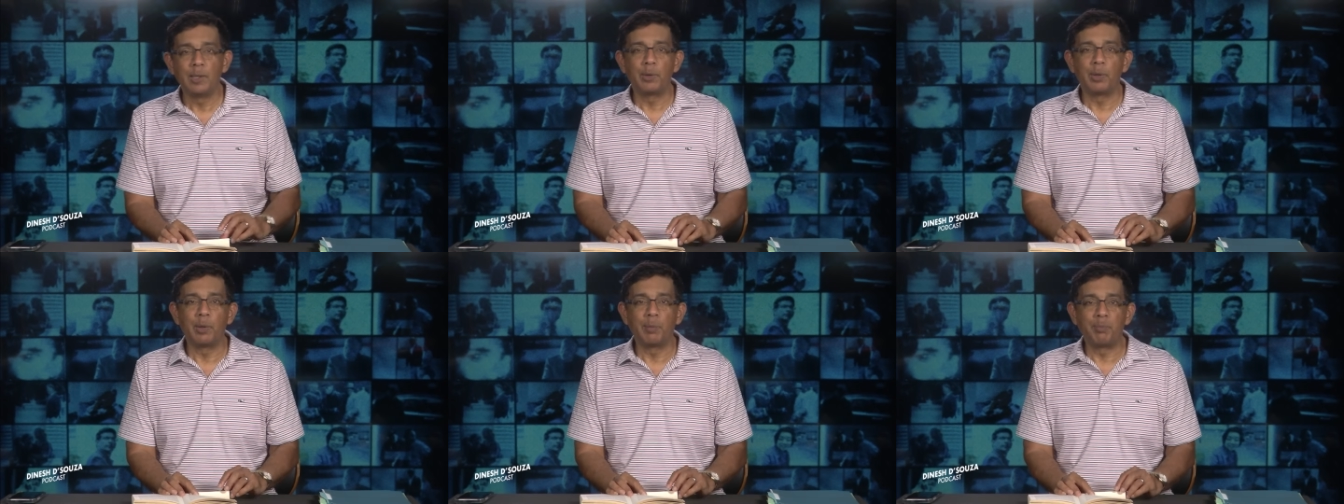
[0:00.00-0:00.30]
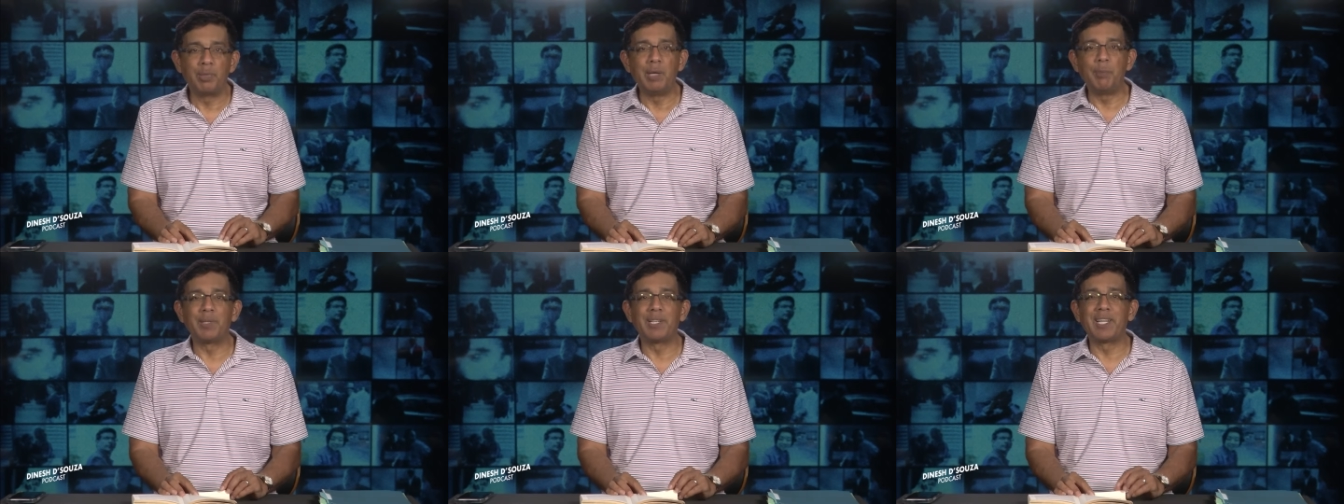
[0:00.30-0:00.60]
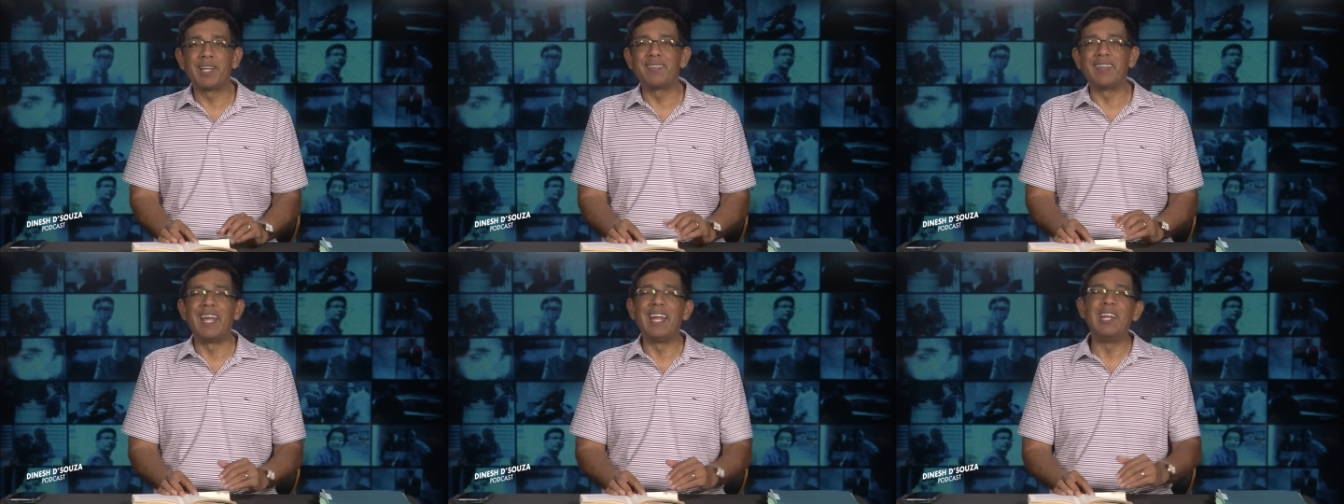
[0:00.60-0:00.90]
the people
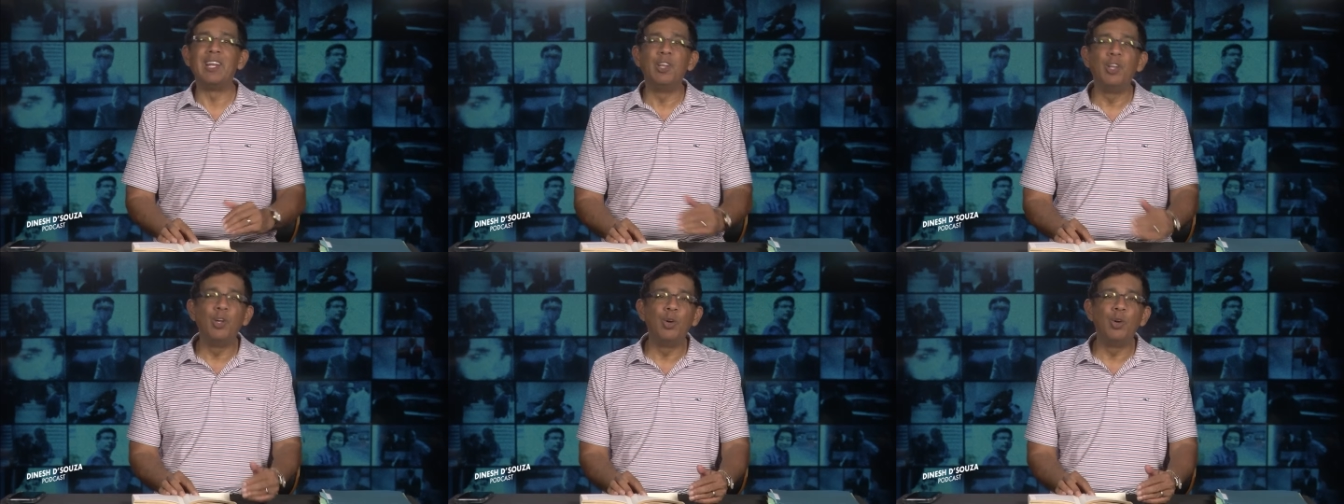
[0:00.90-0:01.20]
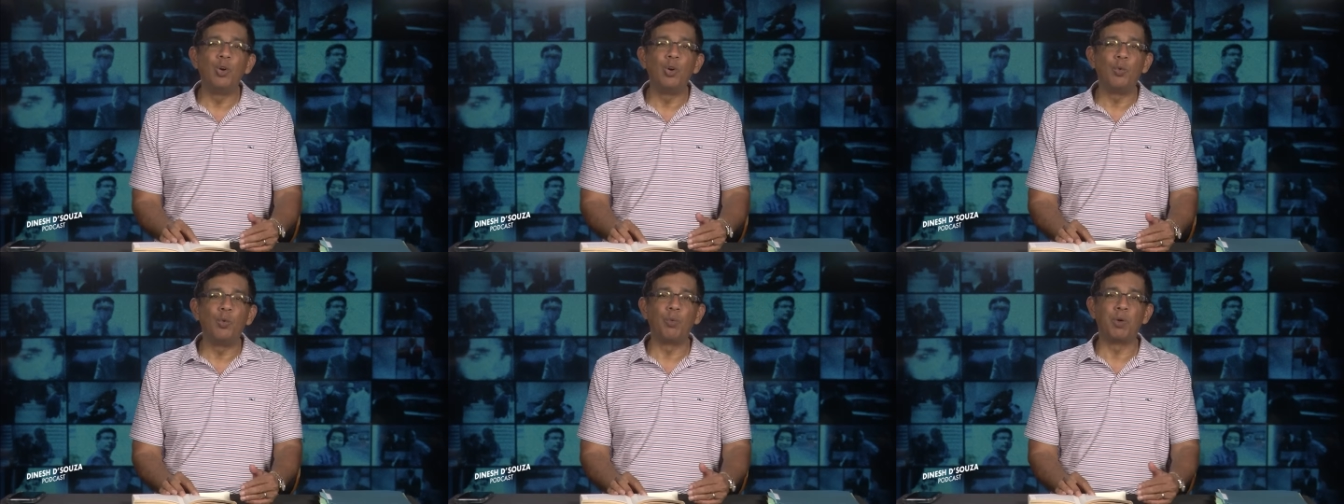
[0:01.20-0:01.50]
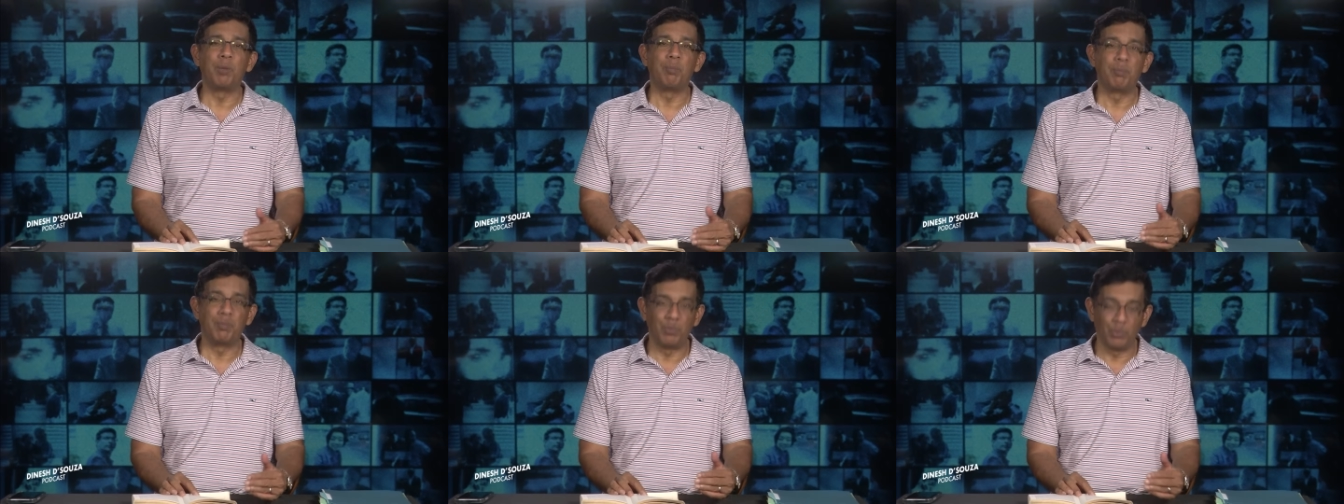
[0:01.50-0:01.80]
that they knew
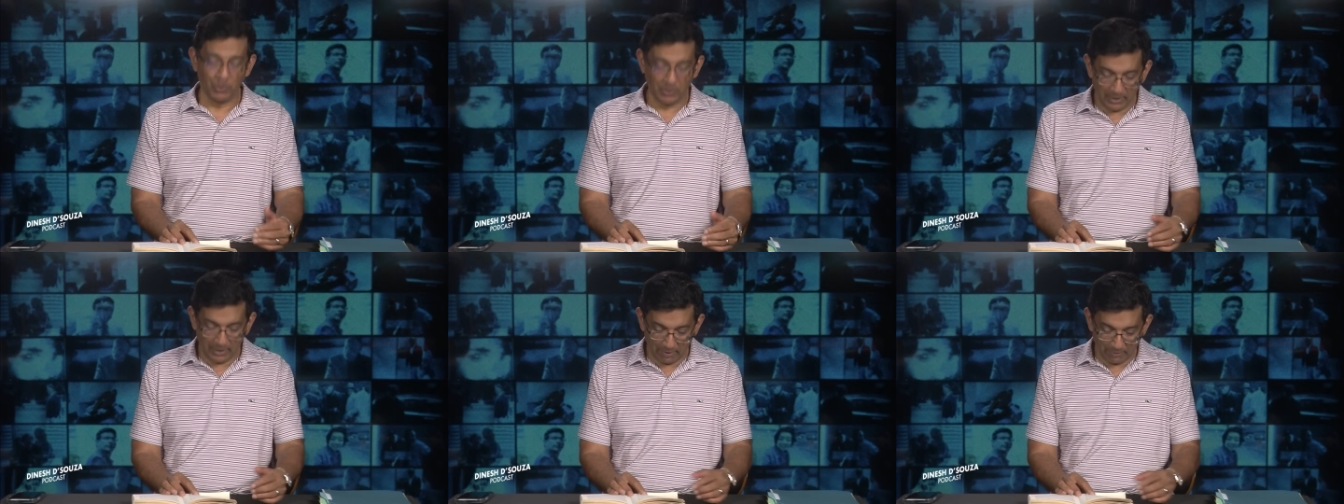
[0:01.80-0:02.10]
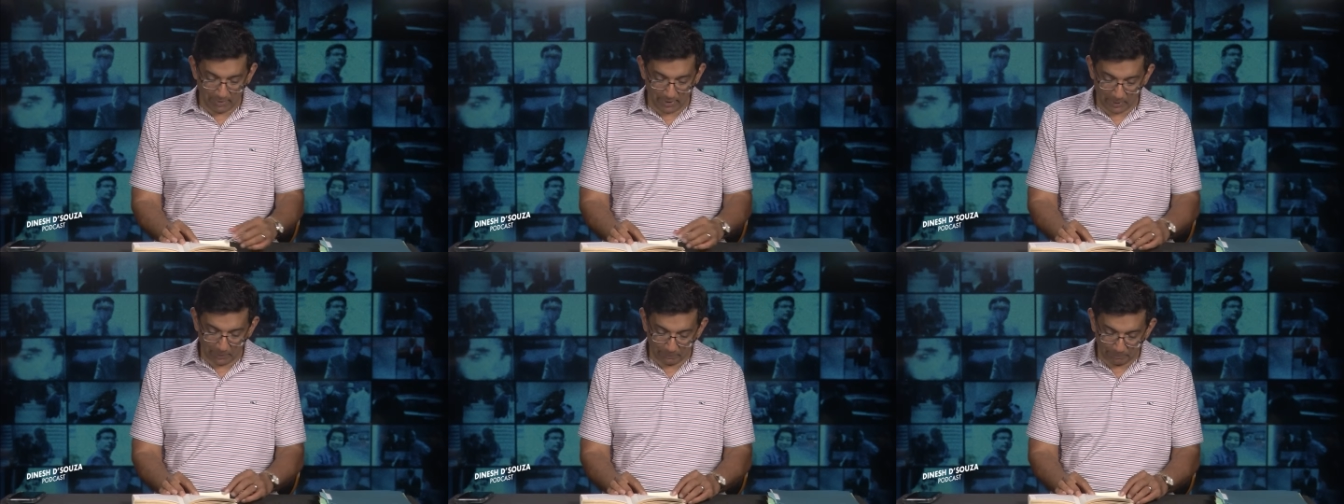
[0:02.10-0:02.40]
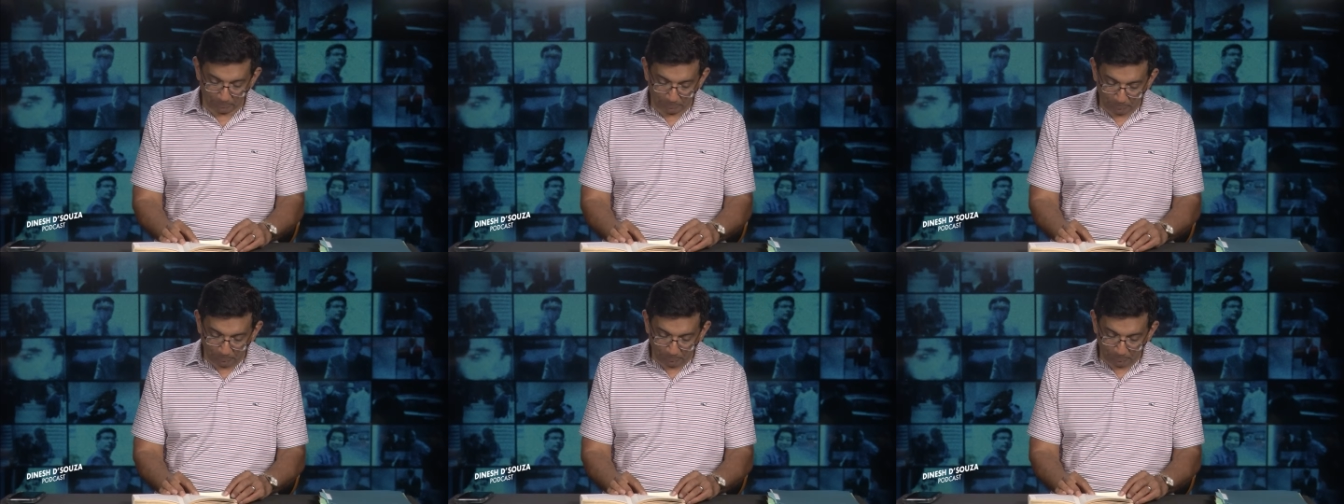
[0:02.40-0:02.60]
would give in.